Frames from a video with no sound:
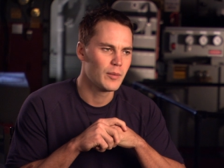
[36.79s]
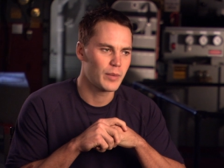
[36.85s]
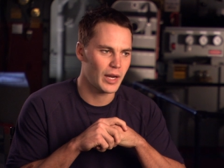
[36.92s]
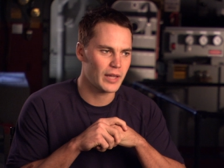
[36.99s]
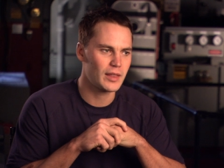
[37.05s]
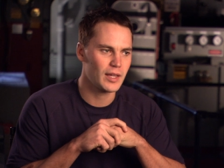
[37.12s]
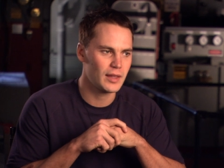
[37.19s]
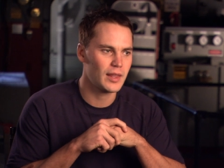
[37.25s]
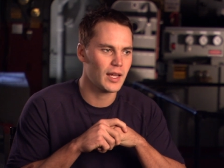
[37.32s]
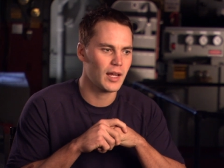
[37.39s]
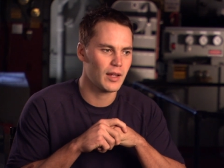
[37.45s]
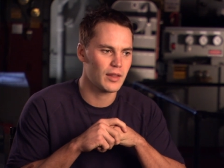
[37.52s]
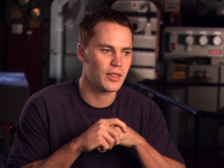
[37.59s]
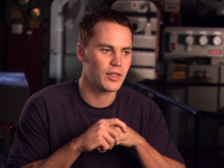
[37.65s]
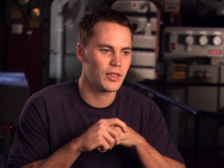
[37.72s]
But I think
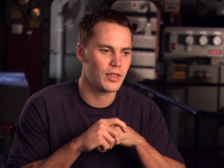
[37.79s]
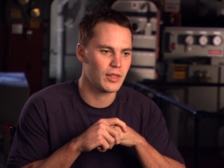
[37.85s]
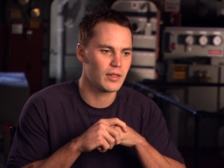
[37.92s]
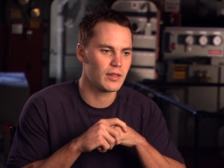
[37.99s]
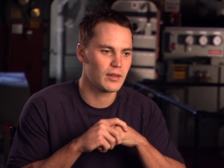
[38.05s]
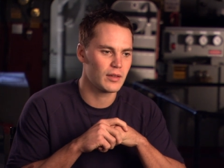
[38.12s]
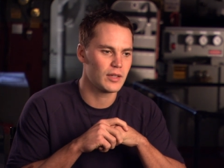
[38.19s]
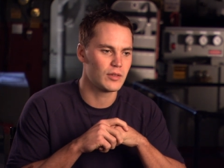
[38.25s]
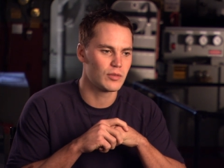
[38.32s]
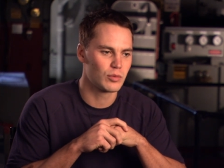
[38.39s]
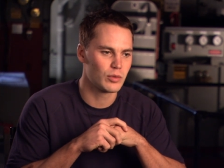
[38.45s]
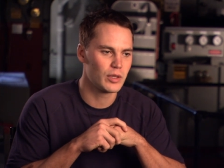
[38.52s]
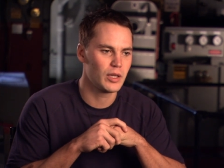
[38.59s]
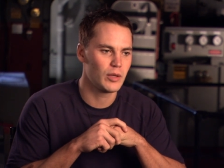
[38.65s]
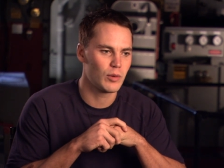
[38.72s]
that is
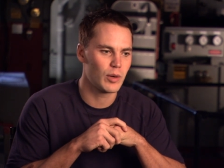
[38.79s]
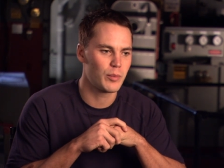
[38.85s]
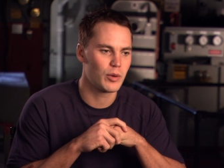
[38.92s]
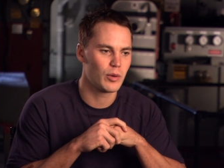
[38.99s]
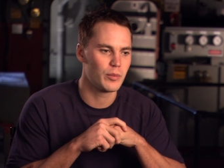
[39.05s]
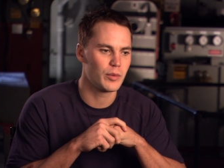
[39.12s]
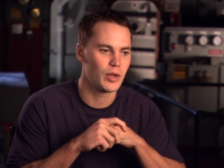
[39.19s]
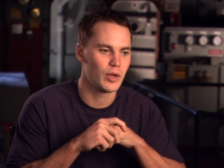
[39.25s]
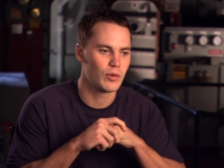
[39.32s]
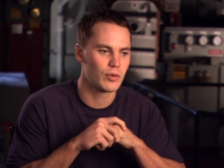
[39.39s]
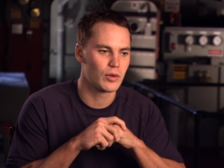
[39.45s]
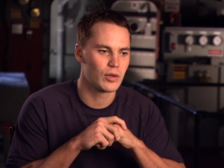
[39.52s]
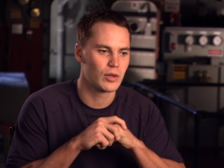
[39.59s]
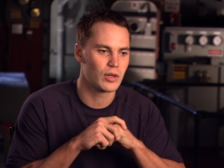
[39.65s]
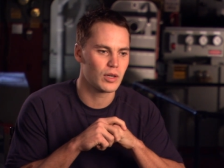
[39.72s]
really what put me
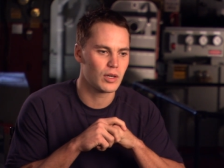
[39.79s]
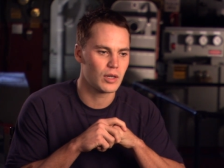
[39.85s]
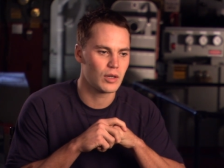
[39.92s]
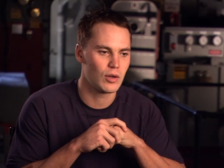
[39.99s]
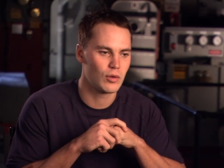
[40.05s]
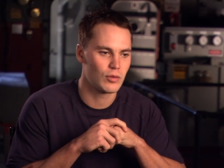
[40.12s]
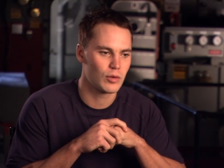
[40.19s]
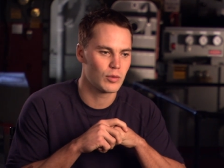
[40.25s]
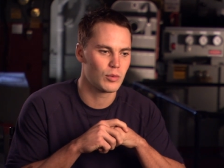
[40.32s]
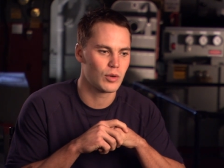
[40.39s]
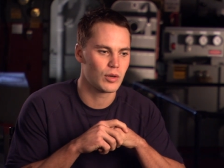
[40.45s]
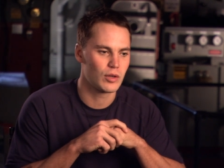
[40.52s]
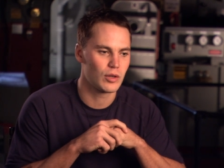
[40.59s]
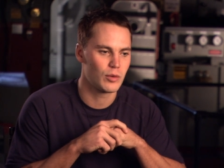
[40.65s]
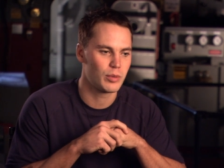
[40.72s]
over
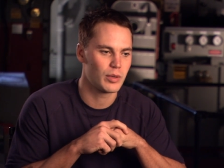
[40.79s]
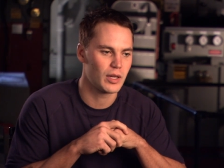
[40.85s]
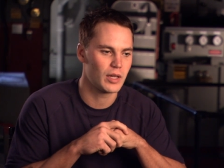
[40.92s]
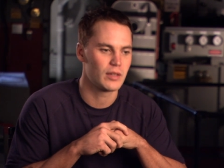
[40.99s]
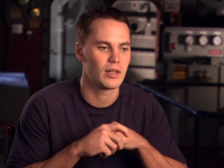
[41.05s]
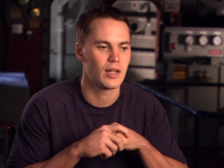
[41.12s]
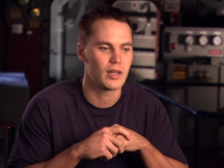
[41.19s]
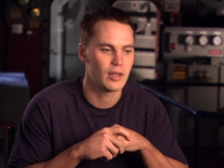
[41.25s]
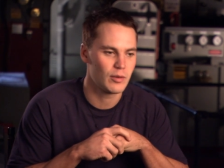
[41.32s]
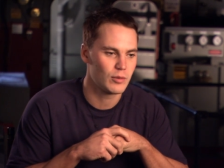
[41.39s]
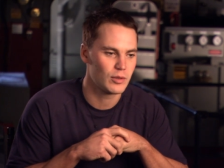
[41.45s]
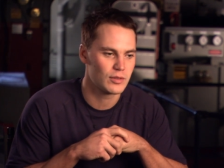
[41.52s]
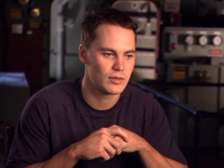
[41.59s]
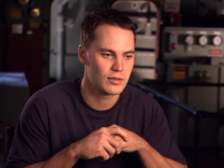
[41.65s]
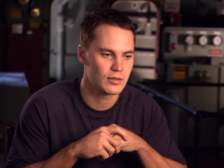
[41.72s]
overboard, no pun intended,
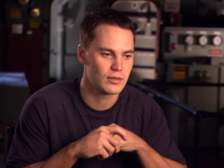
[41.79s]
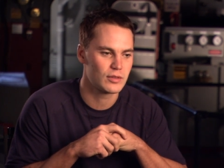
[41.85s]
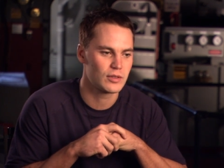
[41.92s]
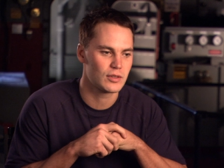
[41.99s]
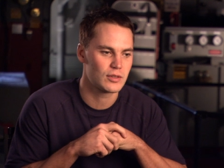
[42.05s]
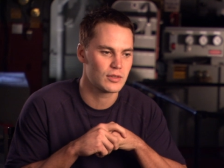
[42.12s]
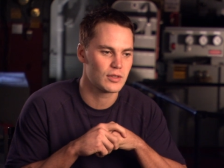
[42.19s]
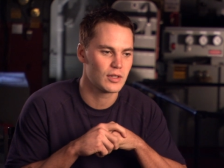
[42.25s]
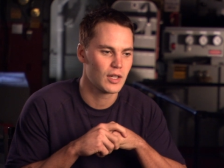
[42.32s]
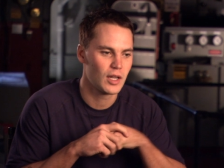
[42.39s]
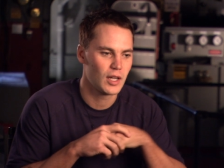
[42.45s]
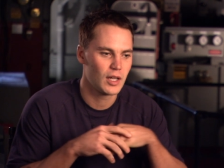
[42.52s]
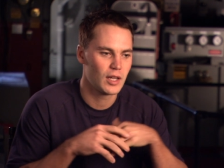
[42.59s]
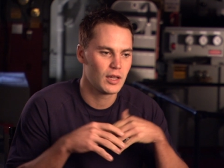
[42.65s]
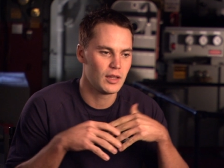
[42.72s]
was just
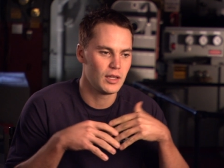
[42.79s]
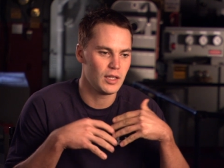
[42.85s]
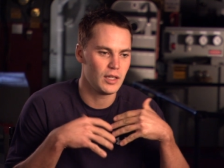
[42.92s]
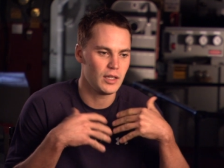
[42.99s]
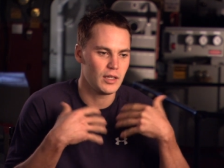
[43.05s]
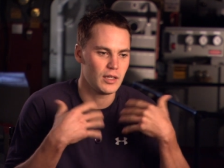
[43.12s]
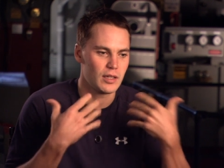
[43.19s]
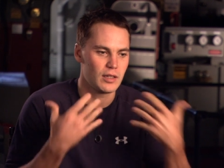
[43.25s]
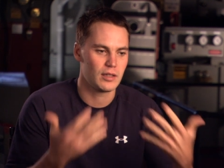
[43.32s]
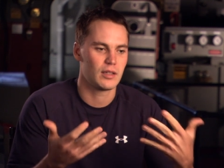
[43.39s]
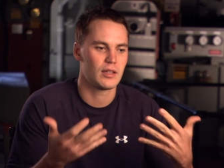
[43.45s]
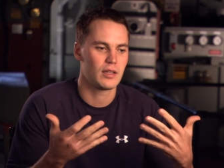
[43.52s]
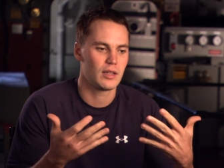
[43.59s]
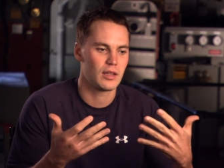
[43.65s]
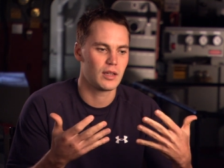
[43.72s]
the
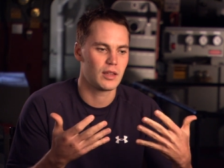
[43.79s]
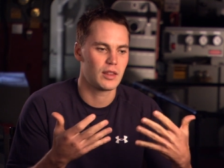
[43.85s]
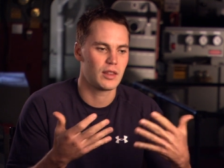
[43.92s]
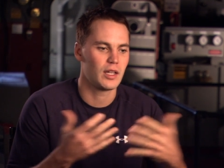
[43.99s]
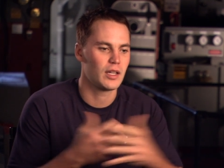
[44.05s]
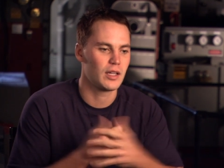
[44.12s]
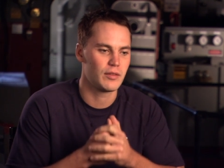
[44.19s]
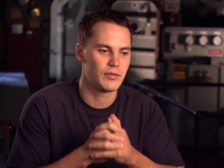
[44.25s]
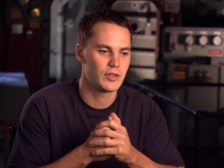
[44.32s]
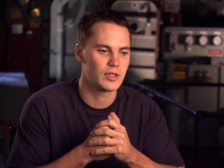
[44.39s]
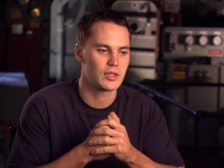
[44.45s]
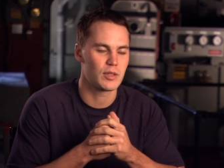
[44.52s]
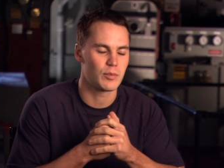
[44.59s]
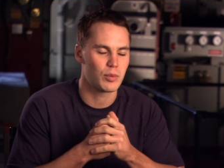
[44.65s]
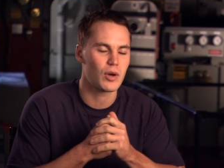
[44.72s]
thing of
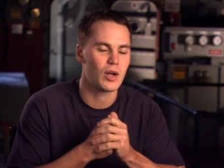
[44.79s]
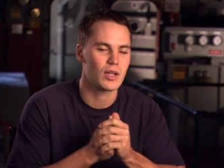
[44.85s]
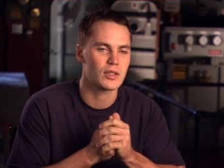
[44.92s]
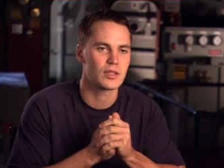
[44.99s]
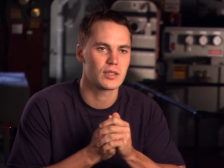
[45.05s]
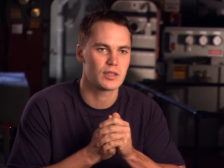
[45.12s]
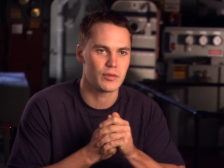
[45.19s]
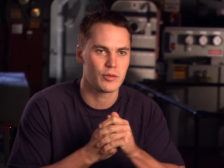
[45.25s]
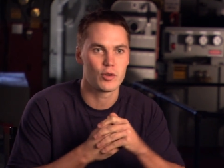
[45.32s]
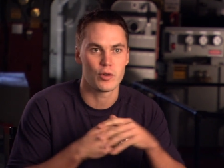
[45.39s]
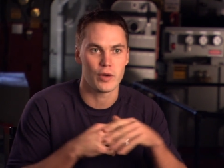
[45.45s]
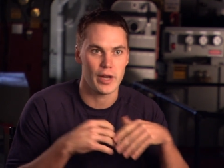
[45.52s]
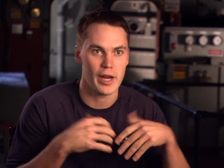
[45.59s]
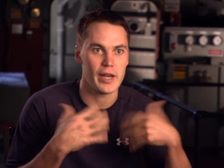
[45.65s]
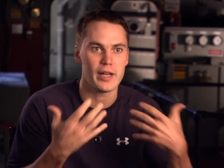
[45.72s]
just the process of
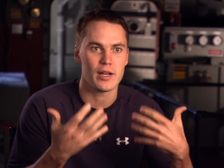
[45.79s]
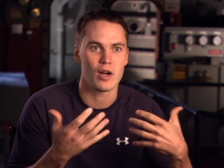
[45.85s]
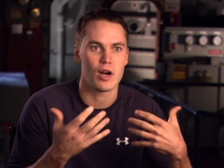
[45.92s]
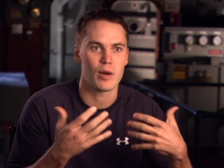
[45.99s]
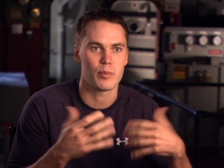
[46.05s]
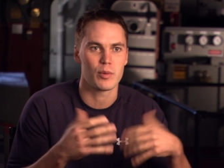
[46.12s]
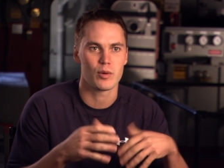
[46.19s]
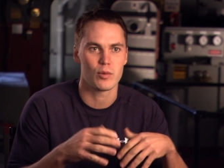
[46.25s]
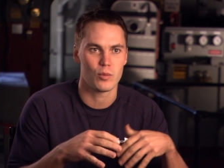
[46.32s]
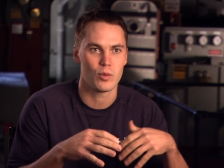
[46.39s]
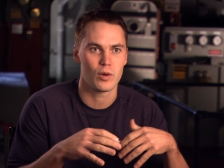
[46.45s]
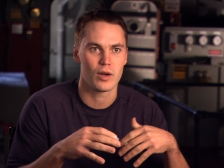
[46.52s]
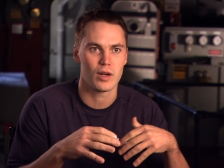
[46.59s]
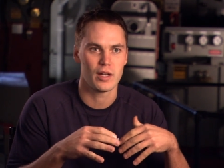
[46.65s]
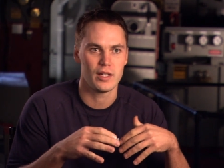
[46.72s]
creating Hopper,
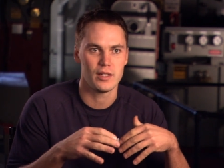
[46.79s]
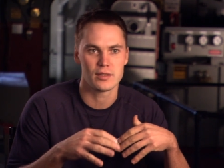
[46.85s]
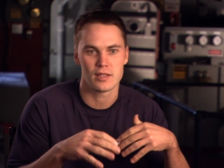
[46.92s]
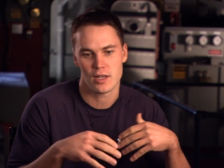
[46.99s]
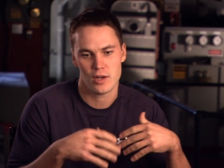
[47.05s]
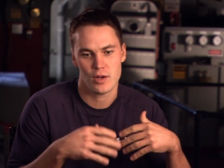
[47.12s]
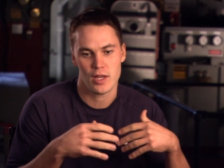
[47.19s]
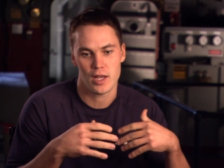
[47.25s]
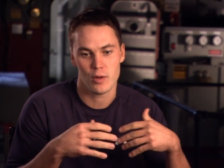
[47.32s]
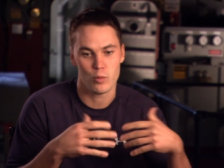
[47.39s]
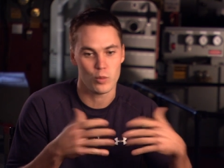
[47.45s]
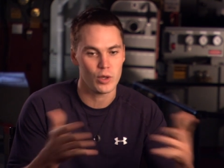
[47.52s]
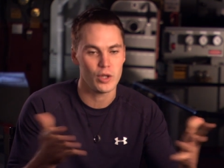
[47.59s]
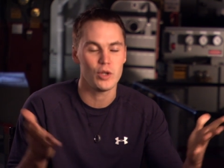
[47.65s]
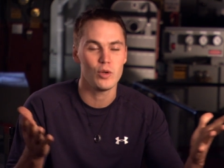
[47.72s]
where he's like, okay,
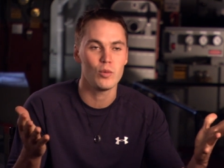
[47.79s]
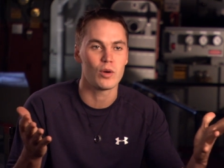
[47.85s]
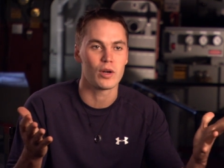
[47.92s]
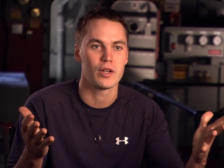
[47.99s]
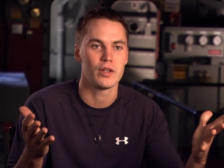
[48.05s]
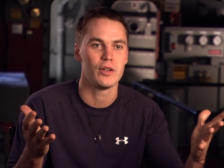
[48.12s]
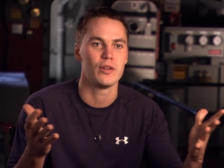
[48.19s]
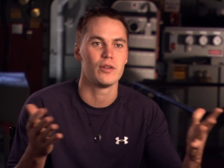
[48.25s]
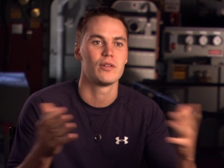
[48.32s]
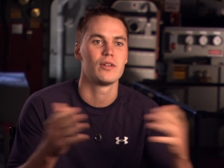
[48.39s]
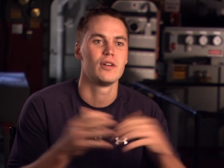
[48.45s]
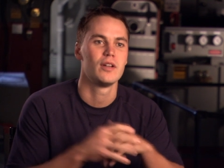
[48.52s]
what do you want to do?